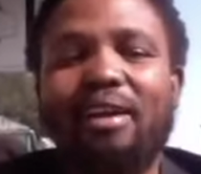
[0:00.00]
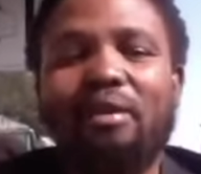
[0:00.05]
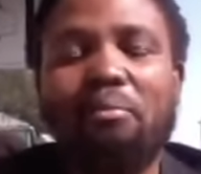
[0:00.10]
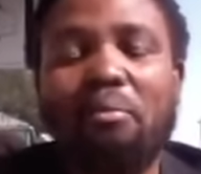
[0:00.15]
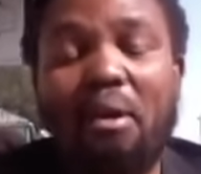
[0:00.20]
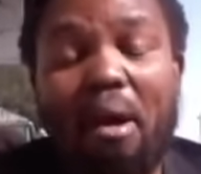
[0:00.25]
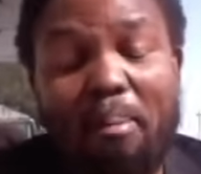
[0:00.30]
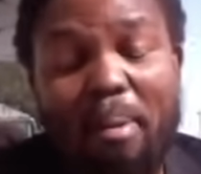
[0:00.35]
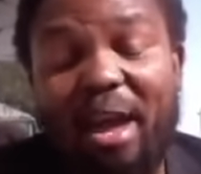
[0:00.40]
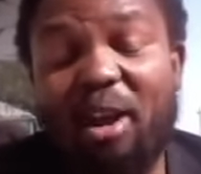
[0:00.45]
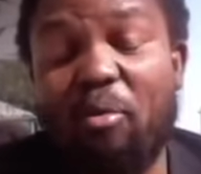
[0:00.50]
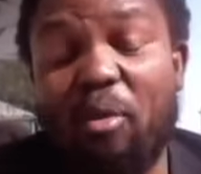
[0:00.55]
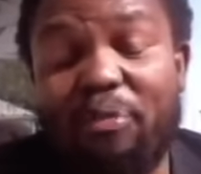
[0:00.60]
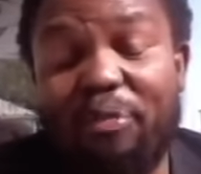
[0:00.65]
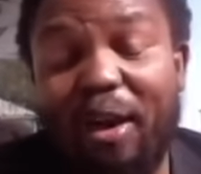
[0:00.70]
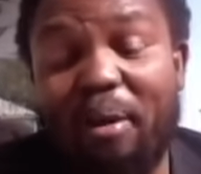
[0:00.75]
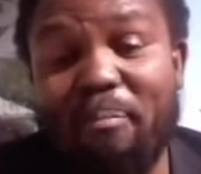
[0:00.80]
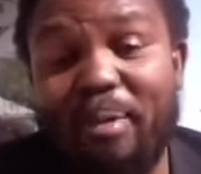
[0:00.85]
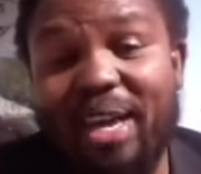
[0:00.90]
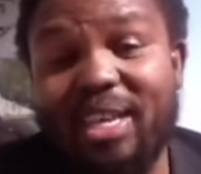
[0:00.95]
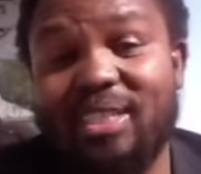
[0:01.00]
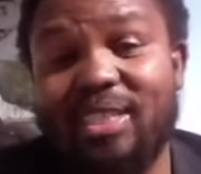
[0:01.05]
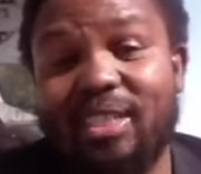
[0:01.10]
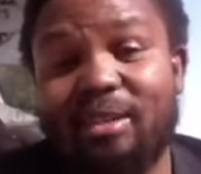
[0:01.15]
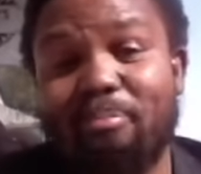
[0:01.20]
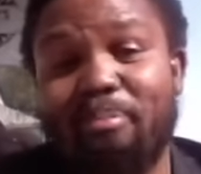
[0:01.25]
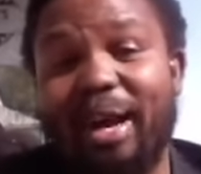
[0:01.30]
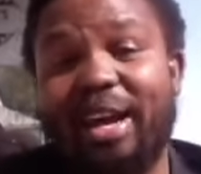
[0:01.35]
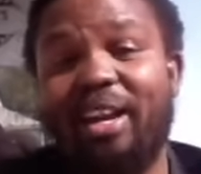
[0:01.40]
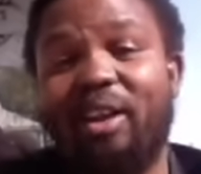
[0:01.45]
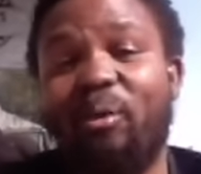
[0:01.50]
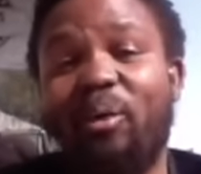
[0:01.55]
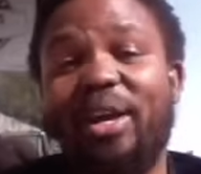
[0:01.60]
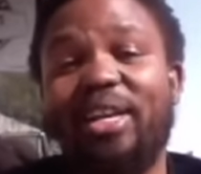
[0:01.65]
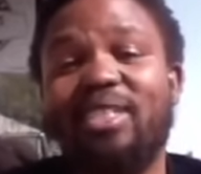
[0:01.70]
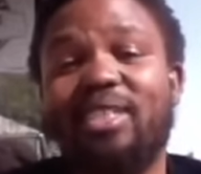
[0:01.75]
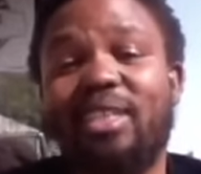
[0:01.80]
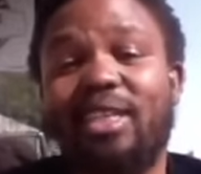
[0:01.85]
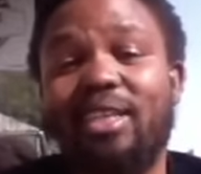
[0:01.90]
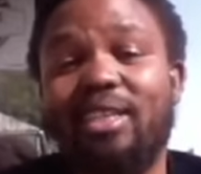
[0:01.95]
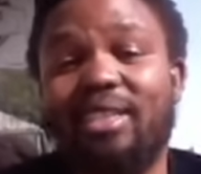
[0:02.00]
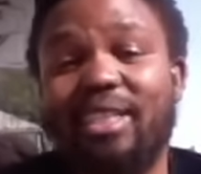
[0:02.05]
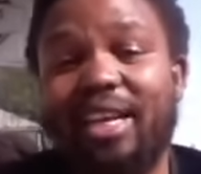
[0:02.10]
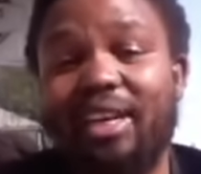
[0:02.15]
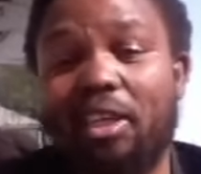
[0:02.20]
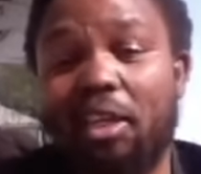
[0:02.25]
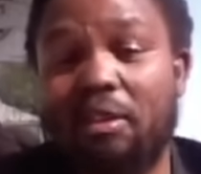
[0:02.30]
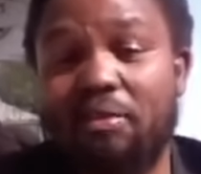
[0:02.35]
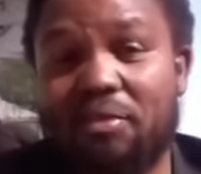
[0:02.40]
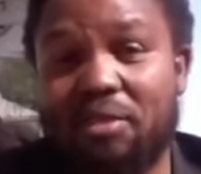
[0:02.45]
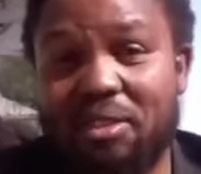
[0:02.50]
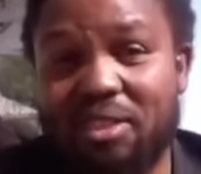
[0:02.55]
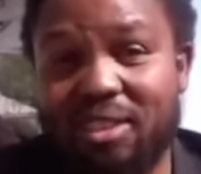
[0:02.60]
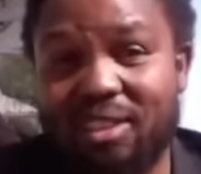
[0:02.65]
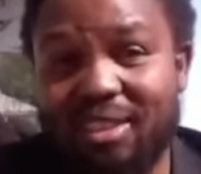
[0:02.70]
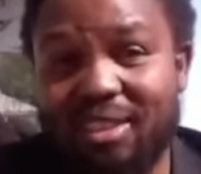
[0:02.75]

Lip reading: A man with amazing, by the way, skills and gifts.